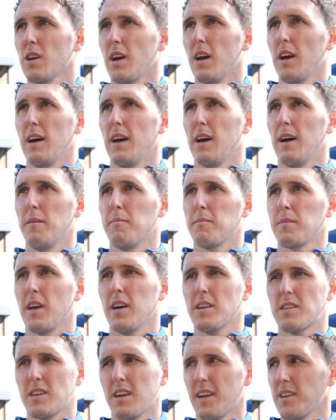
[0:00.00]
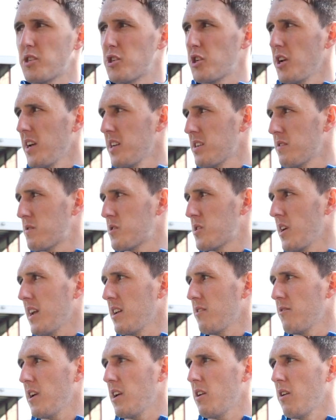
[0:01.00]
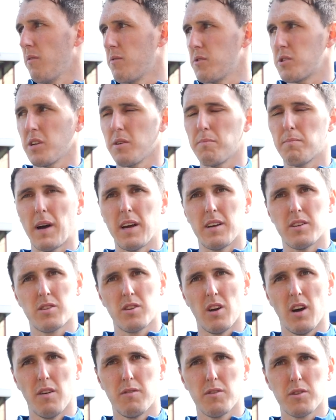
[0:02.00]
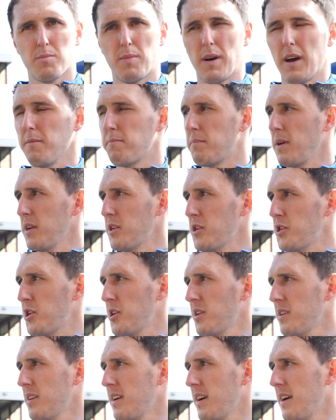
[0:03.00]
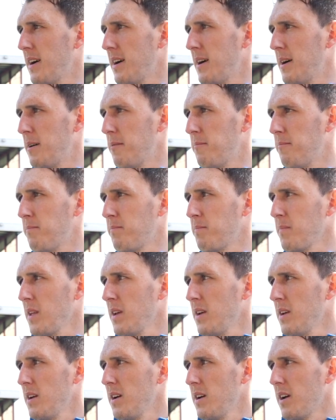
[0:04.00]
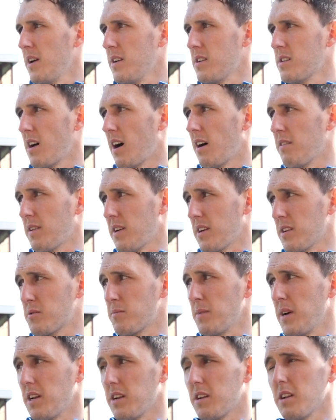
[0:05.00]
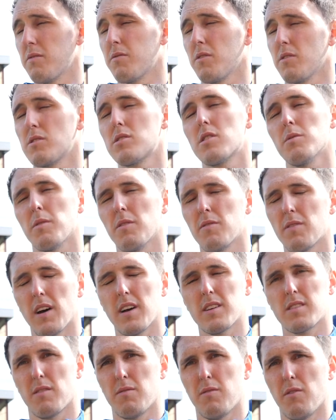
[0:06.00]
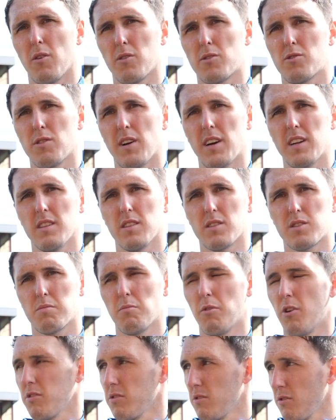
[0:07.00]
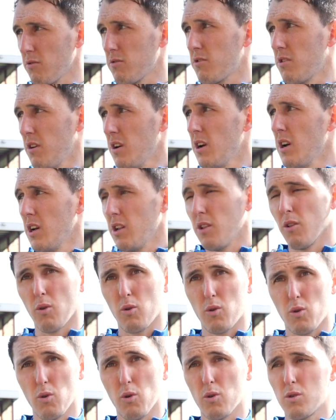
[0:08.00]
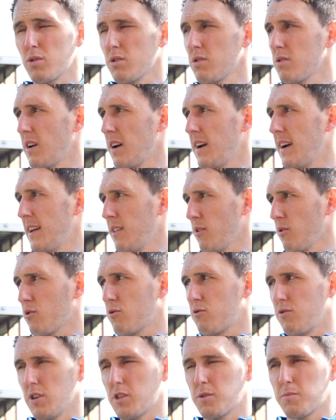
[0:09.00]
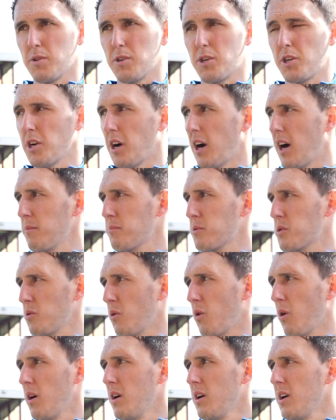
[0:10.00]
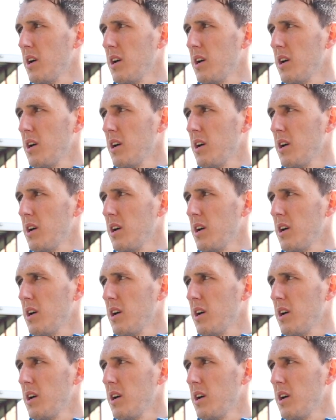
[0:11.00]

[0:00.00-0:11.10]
yeah, it's a nice change of scenery, obviously better surface, better pitch, and I think it's made a difference, to be fair. So far training this morning looked good, looked crisp and sharp, so